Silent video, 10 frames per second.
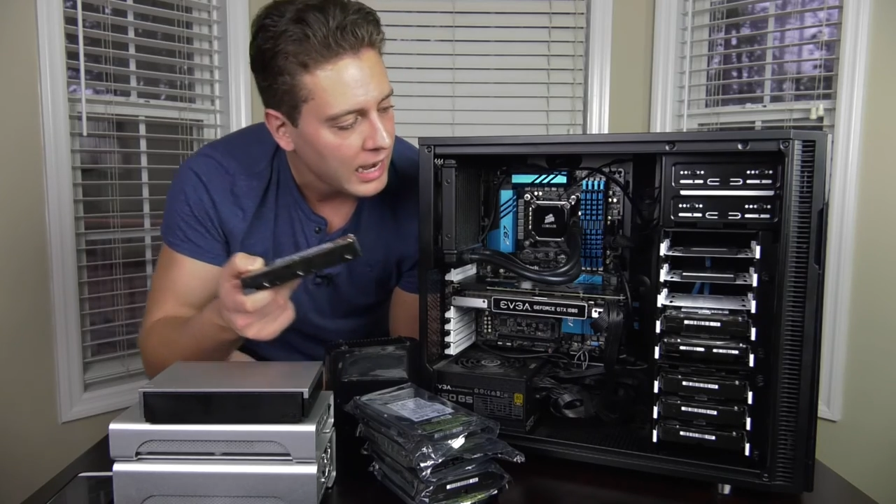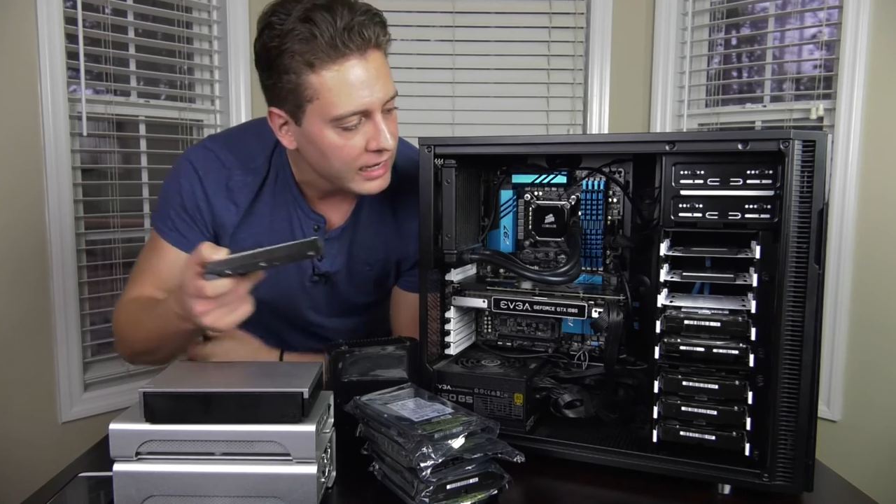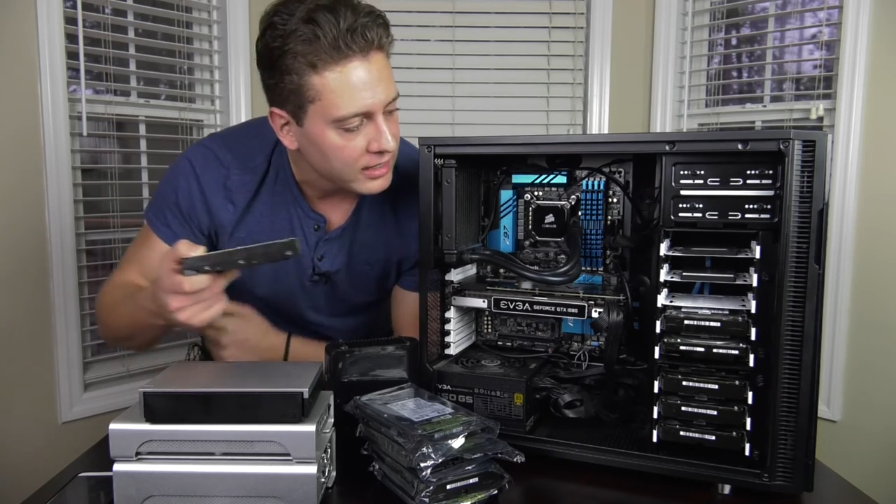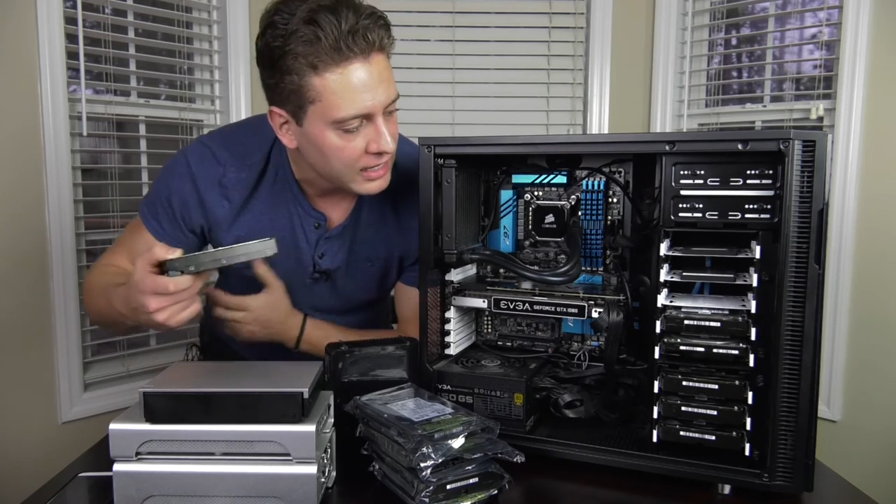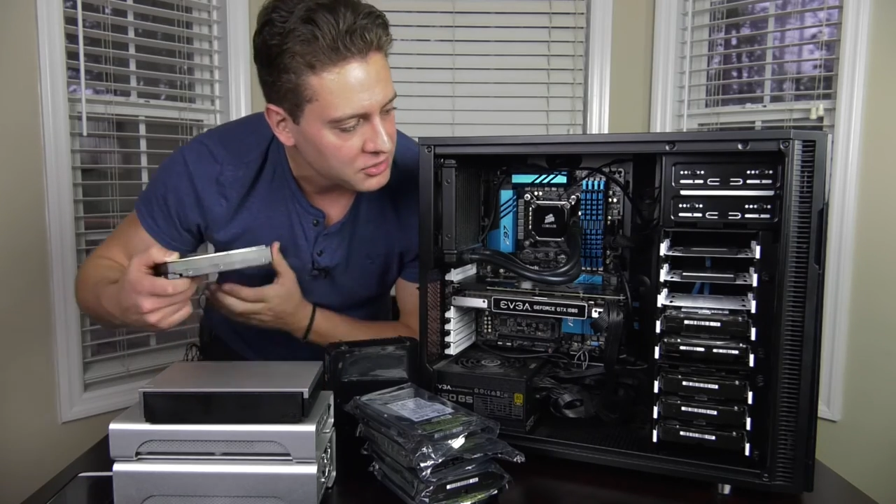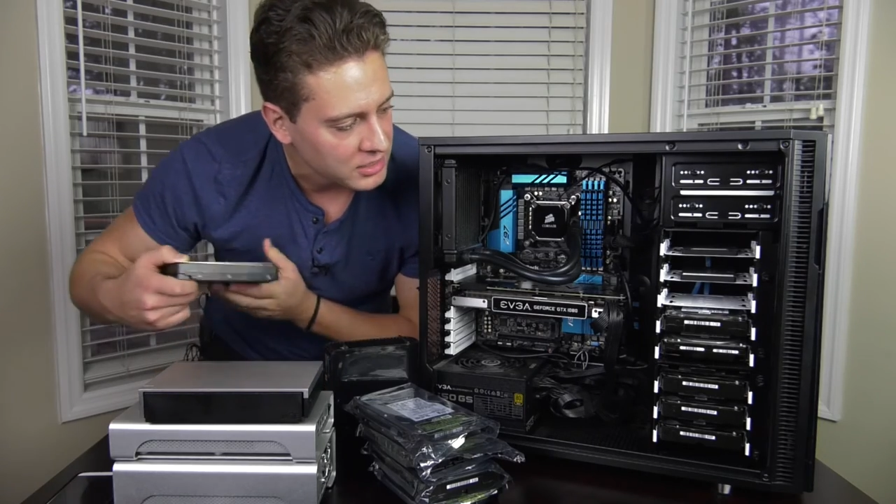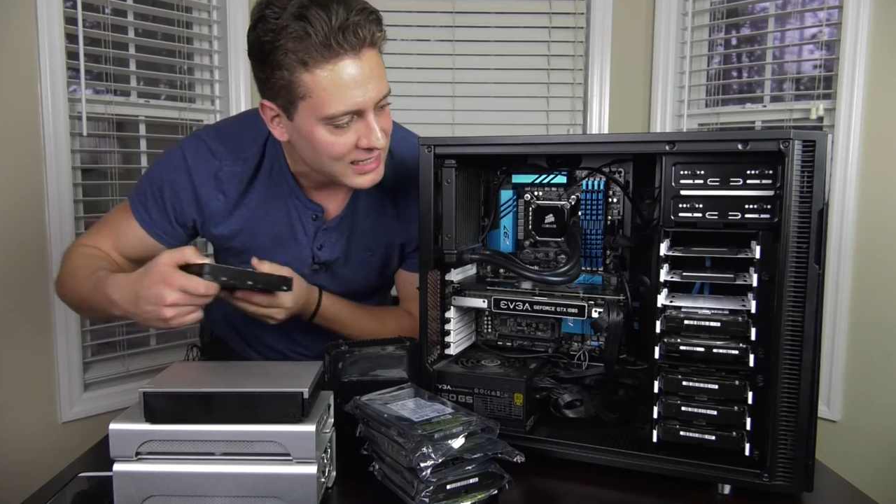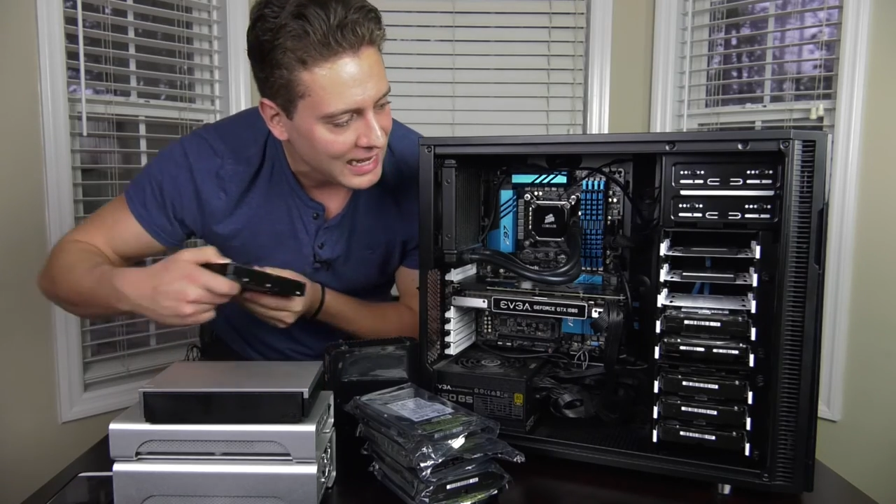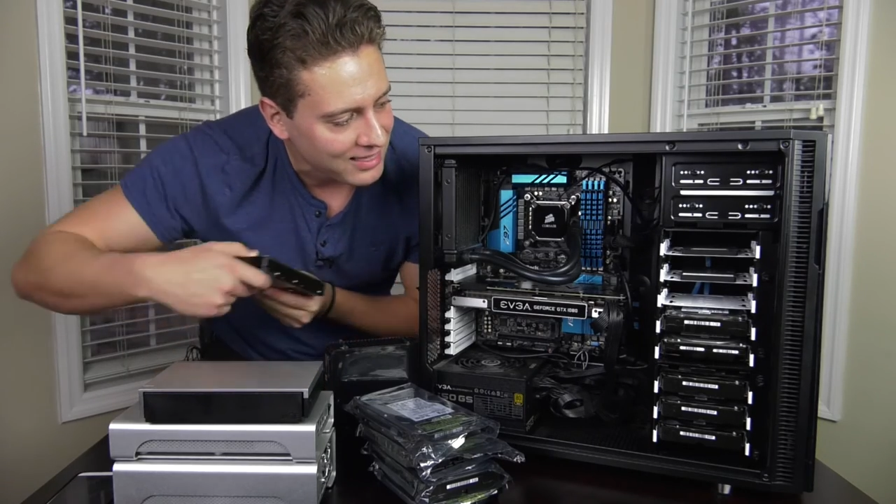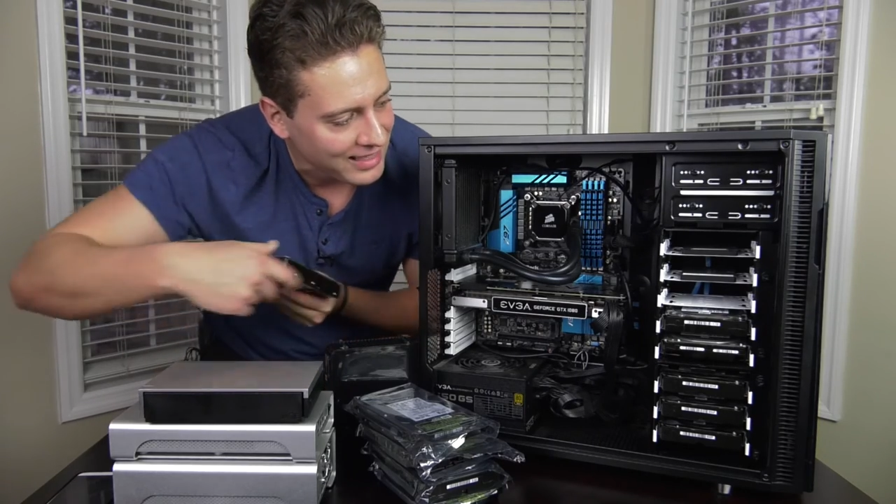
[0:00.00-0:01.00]
I could actually
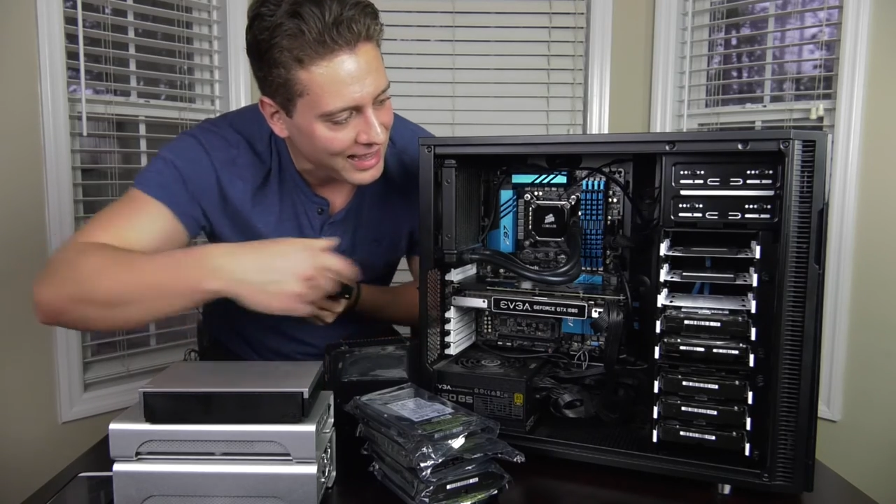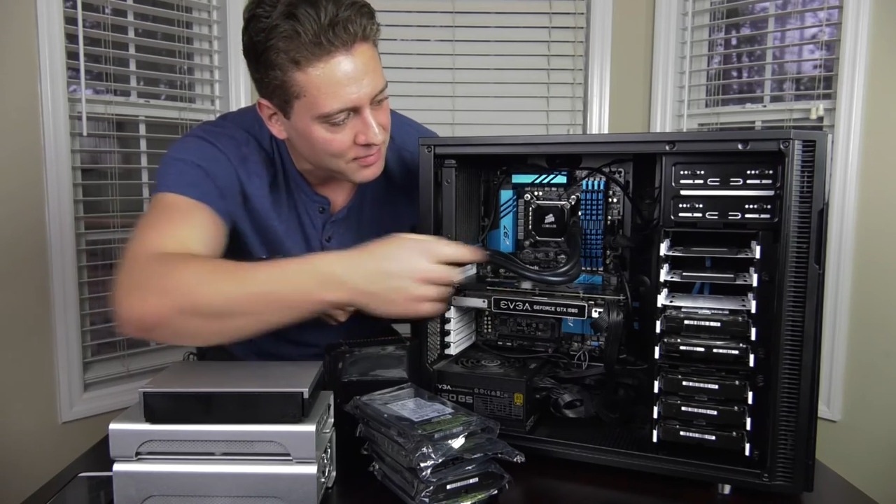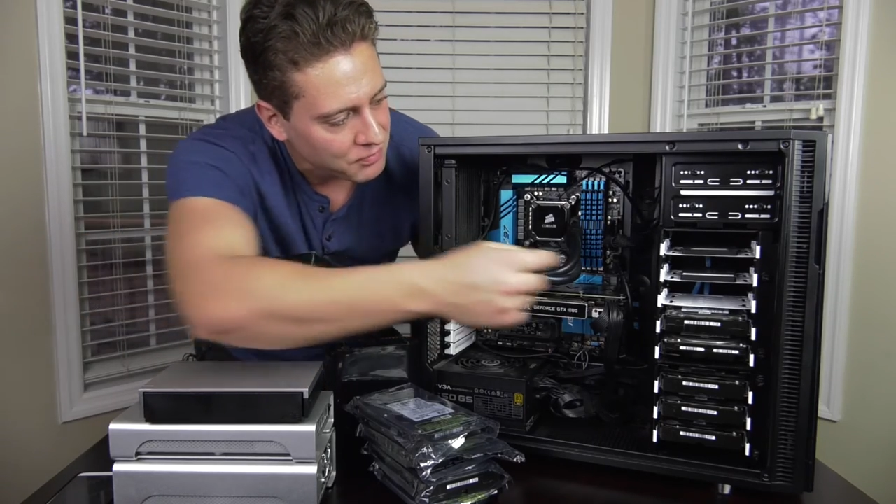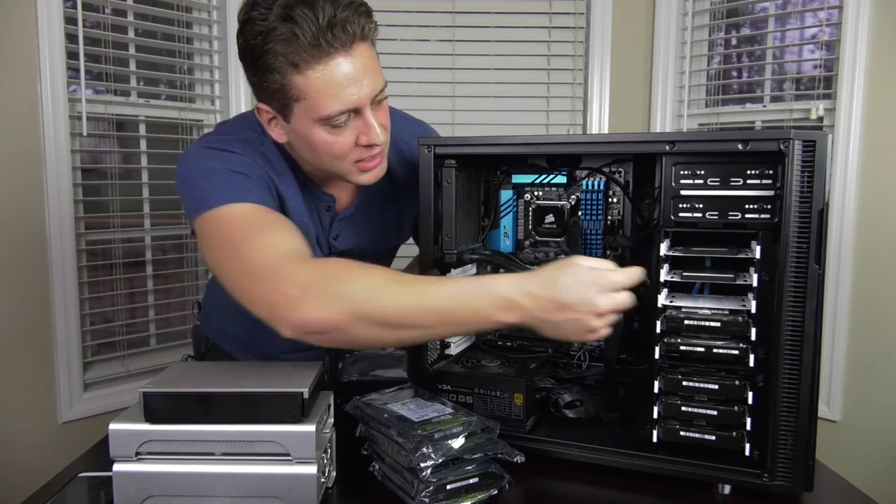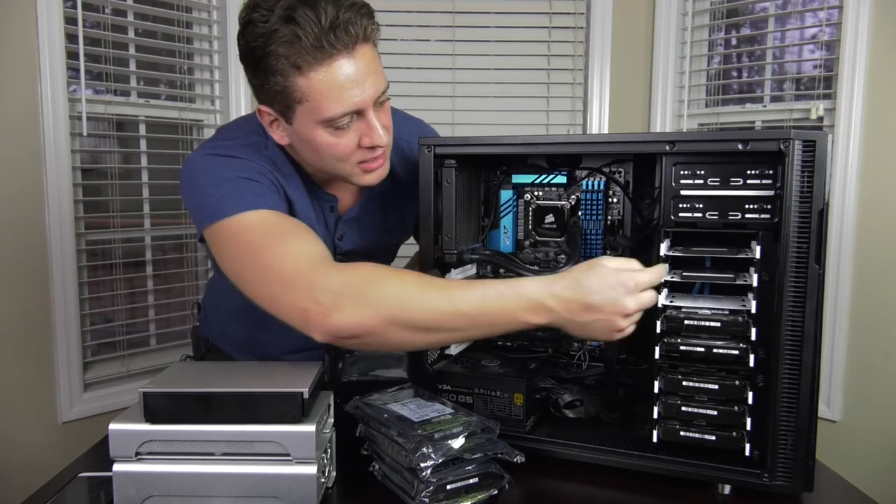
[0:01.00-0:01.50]
take that